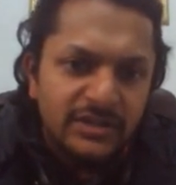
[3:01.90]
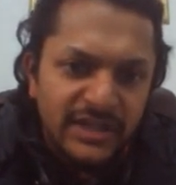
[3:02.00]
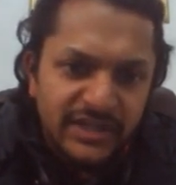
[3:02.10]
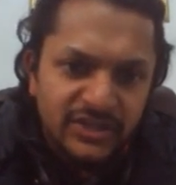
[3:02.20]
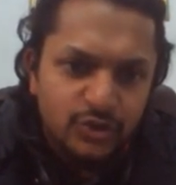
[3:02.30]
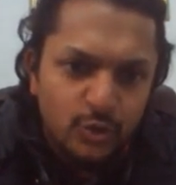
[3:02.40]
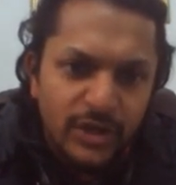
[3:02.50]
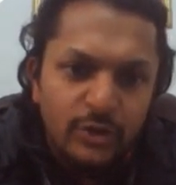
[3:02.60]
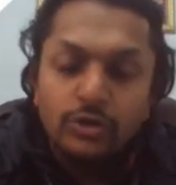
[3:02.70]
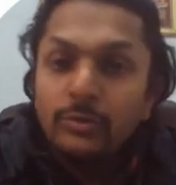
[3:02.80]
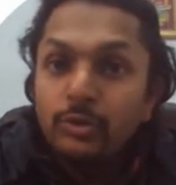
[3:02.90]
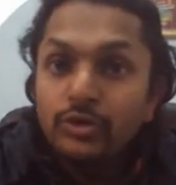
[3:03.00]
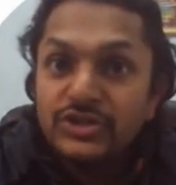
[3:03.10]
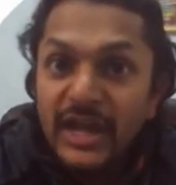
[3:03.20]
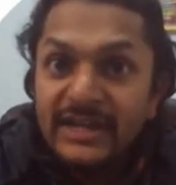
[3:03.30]
taking square root on
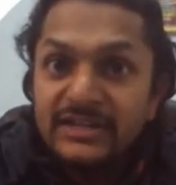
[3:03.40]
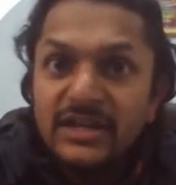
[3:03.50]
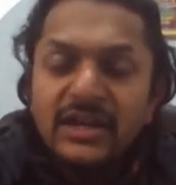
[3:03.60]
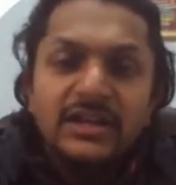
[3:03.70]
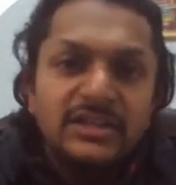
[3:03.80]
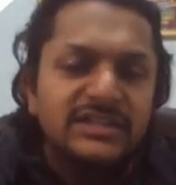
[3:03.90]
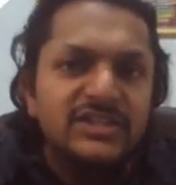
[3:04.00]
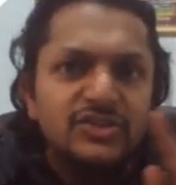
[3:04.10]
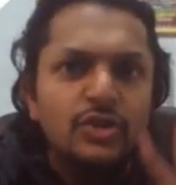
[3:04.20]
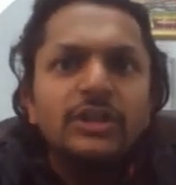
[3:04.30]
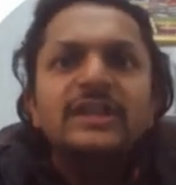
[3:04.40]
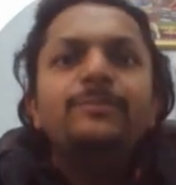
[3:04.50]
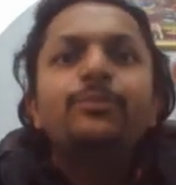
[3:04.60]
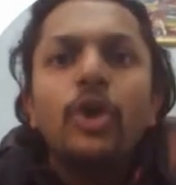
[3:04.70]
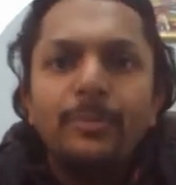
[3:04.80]
both sides, this is not the
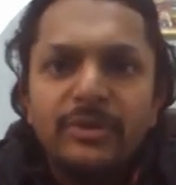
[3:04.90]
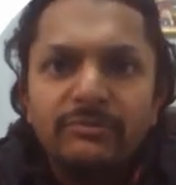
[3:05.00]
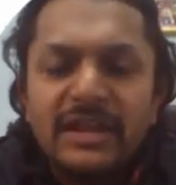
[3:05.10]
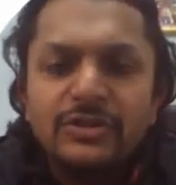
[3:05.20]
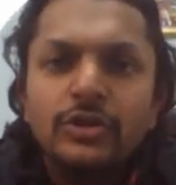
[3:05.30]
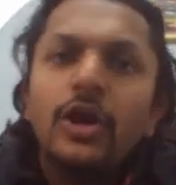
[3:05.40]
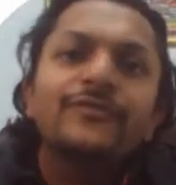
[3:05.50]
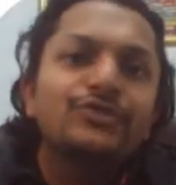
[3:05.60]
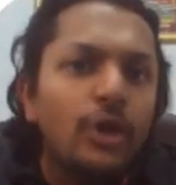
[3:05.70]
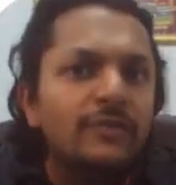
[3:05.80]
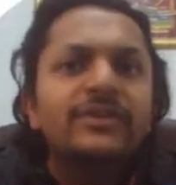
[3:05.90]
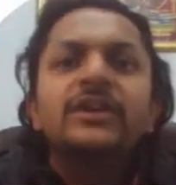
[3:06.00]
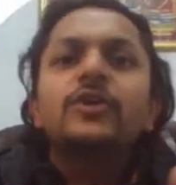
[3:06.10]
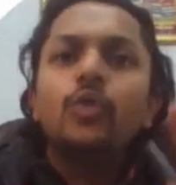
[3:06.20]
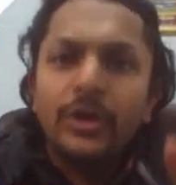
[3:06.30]
proper method of solving
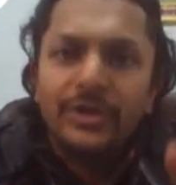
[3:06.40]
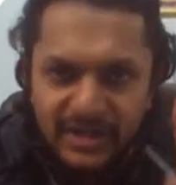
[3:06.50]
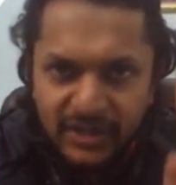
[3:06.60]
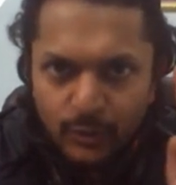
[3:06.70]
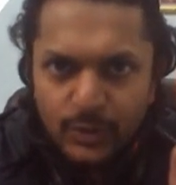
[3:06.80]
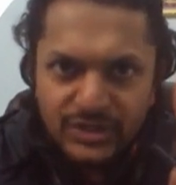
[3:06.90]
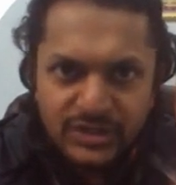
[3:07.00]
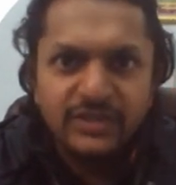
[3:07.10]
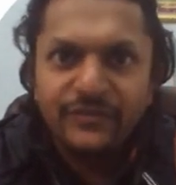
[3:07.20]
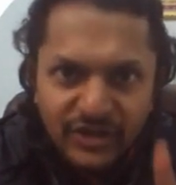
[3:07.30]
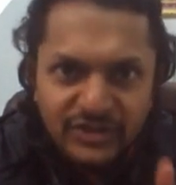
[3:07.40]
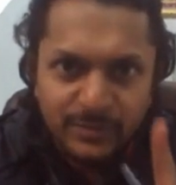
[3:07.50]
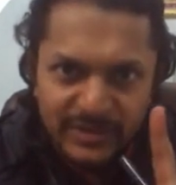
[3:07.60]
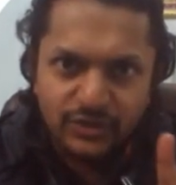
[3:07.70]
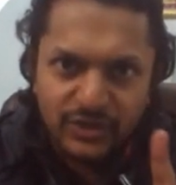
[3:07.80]
a quadratic equation in the first
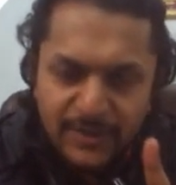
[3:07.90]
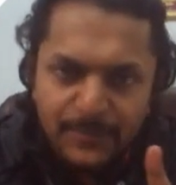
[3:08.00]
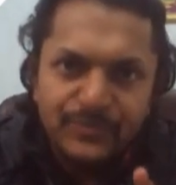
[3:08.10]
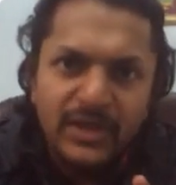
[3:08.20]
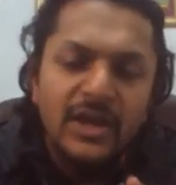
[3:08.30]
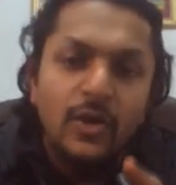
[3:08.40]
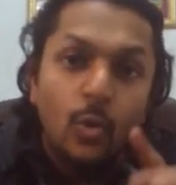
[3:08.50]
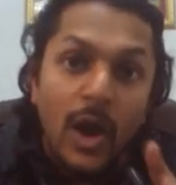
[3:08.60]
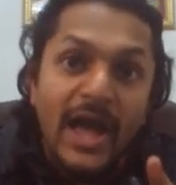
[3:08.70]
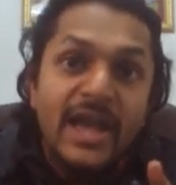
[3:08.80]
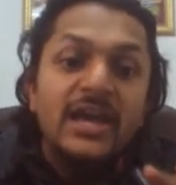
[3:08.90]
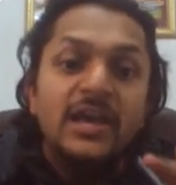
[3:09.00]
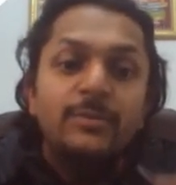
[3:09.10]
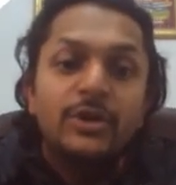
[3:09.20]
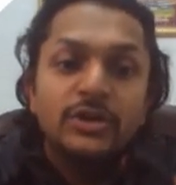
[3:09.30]
place, okay? Why?
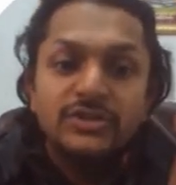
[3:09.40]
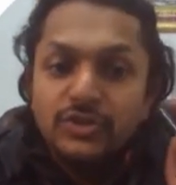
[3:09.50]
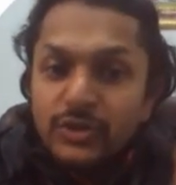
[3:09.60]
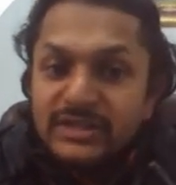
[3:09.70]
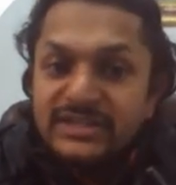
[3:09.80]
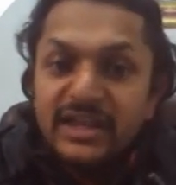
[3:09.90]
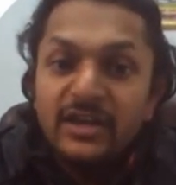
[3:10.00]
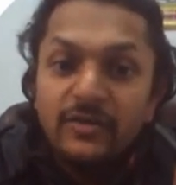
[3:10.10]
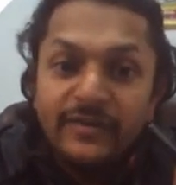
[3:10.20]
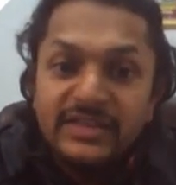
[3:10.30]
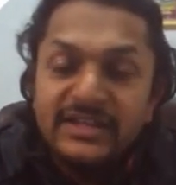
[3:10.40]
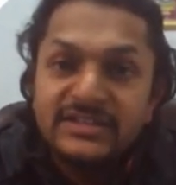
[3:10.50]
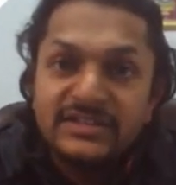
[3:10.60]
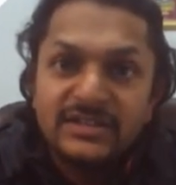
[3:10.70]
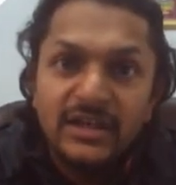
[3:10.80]
Because you can see that
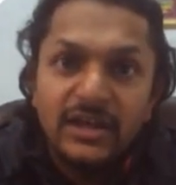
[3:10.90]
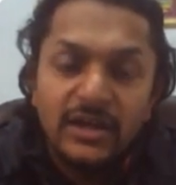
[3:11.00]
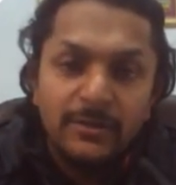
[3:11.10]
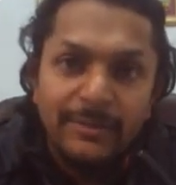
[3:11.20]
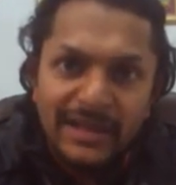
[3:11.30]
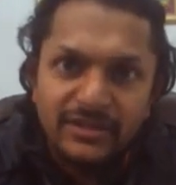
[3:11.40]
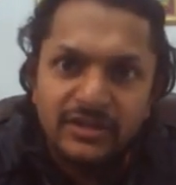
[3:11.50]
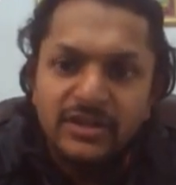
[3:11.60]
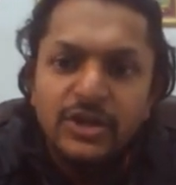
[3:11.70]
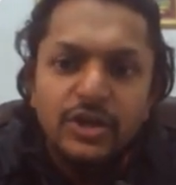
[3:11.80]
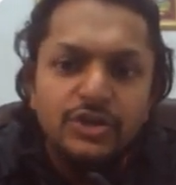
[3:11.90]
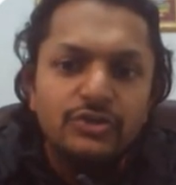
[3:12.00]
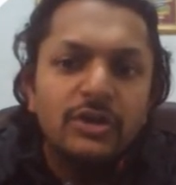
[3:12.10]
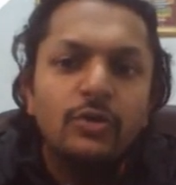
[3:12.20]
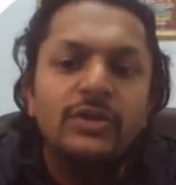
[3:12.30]
this method, you
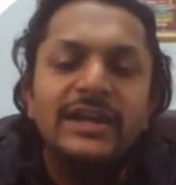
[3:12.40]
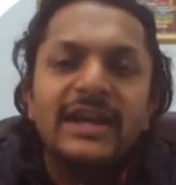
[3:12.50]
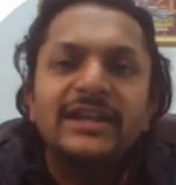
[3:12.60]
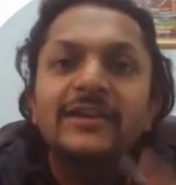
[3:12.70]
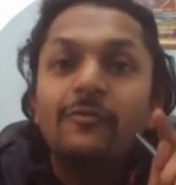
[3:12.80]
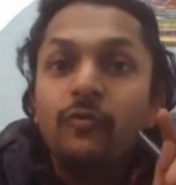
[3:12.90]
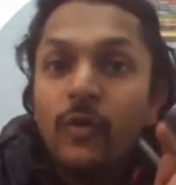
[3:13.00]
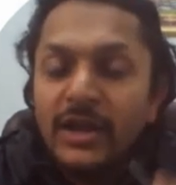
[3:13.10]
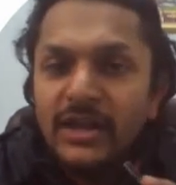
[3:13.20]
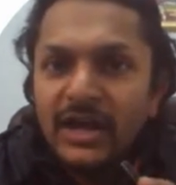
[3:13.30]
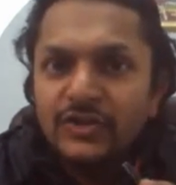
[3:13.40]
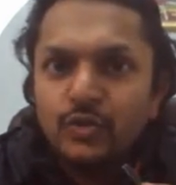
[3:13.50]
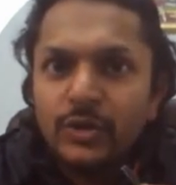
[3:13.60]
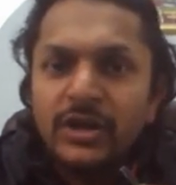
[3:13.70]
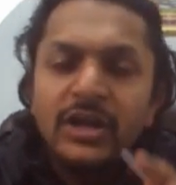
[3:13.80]
are only getting one
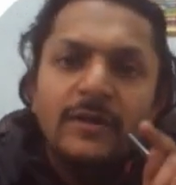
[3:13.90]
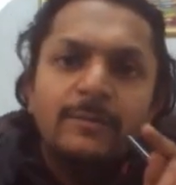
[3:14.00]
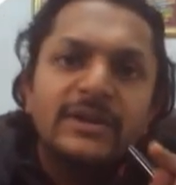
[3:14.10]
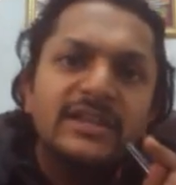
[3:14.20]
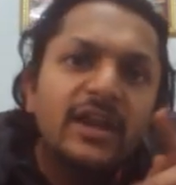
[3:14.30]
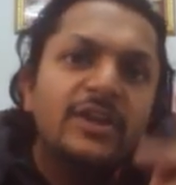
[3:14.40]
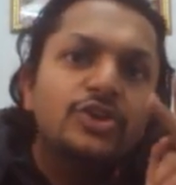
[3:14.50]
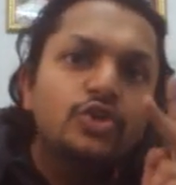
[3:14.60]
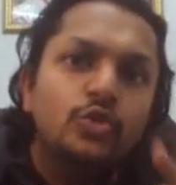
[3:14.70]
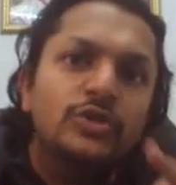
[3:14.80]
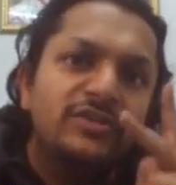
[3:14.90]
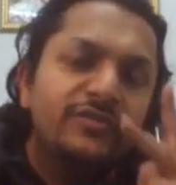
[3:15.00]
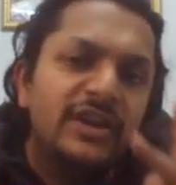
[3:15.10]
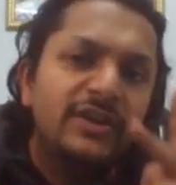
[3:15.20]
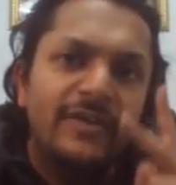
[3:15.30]
answer. But there are two
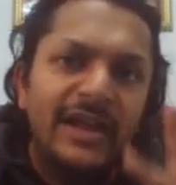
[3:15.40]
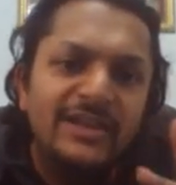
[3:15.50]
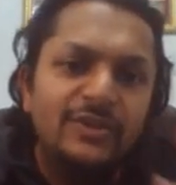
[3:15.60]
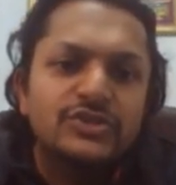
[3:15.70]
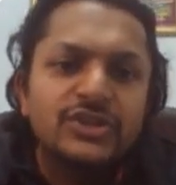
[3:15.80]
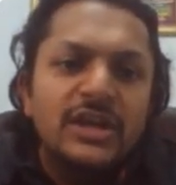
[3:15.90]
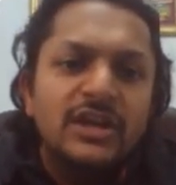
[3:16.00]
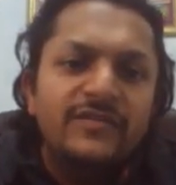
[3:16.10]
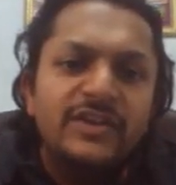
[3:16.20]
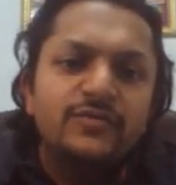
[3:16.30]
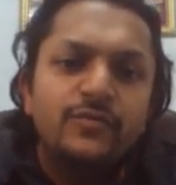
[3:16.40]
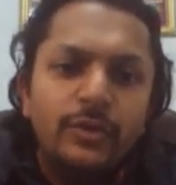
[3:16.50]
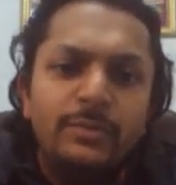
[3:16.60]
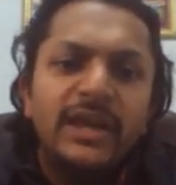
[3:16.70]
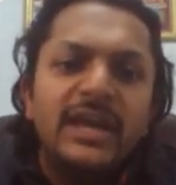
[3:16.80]
different values which
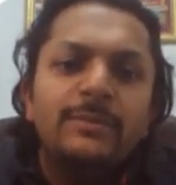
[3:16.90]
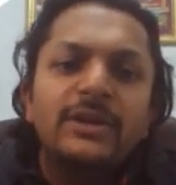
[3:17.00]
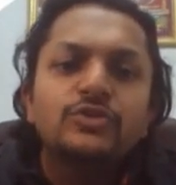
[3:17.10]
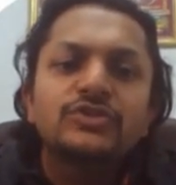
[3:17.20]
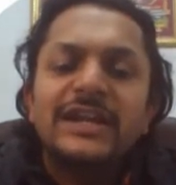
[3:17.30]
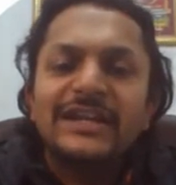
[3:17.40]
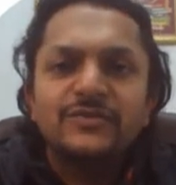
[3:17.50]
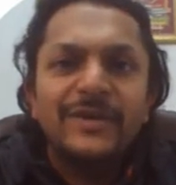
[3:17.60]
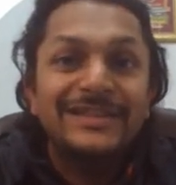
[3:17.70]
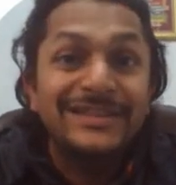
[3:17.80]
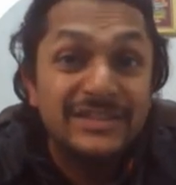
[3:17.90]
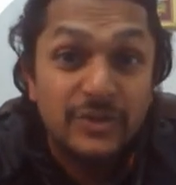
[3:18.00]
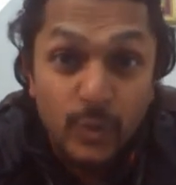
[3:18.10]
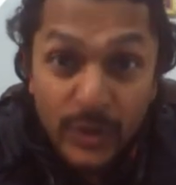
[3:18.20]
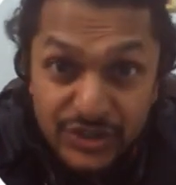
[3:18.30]
would be able to satisfy this
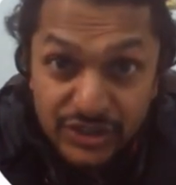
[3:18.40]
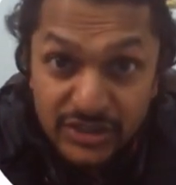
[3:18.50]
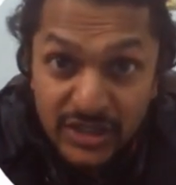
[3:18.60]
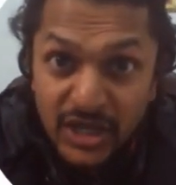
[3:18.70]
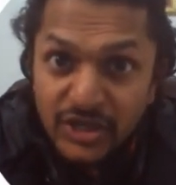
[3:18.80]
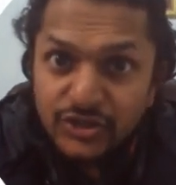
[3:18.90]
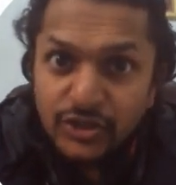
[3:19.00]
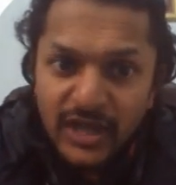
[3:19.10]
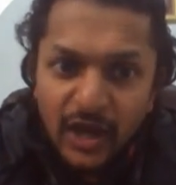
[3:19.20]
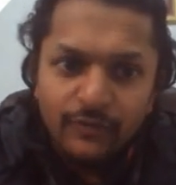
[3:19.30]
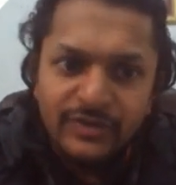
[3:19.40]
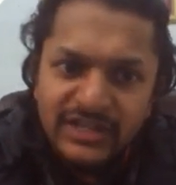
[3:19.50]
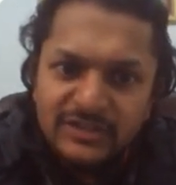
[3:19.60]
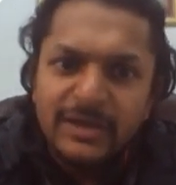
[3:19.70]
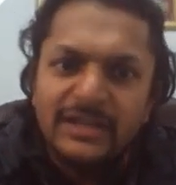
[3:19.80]
equation. So now, with
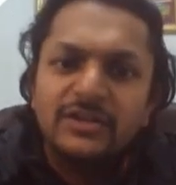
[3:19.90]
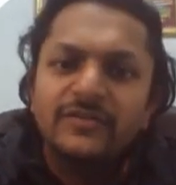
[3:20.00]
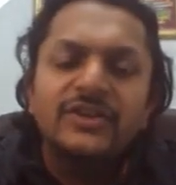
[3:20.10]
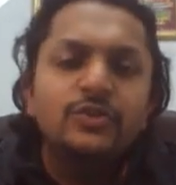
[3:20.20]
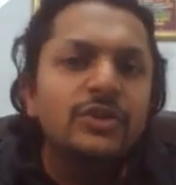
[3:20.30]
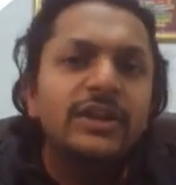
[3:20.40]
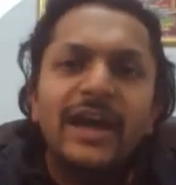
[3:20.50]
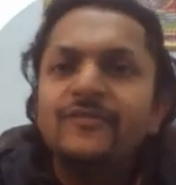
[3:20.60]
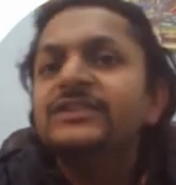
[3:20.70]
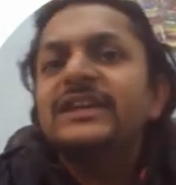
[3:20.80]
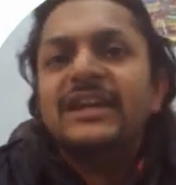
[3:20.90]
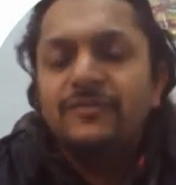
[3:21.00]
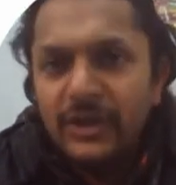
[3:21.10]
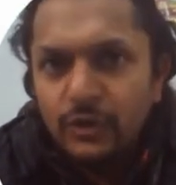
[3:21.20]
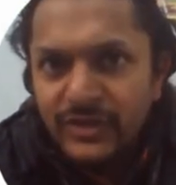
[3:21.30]
this method, we do not have the second
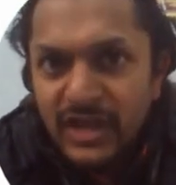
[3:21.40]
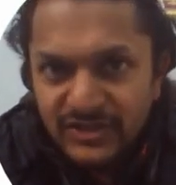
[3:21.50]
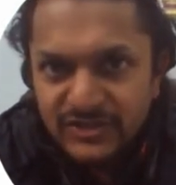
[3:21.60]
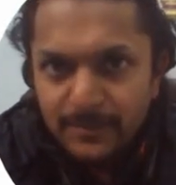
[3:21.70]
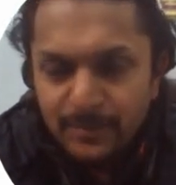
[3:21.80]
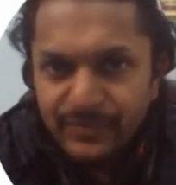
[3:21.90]
value with us.